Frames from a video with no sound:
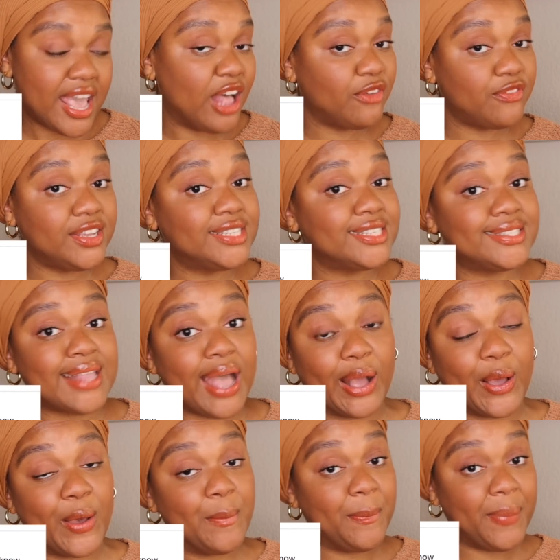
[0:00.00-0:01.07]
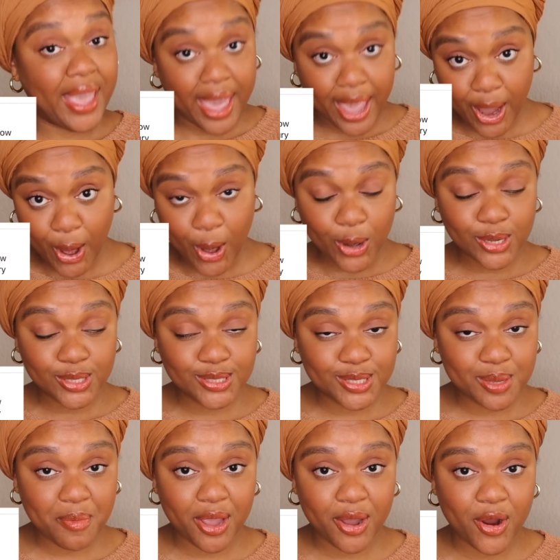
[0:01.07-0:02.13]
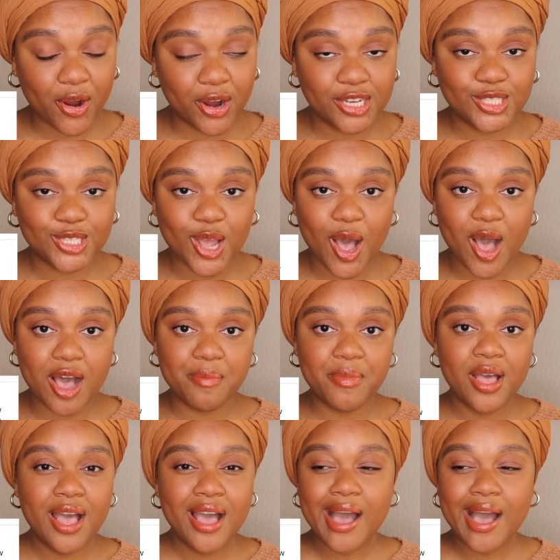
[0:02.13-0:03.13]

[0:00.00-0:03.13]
LV does not compare to my current job.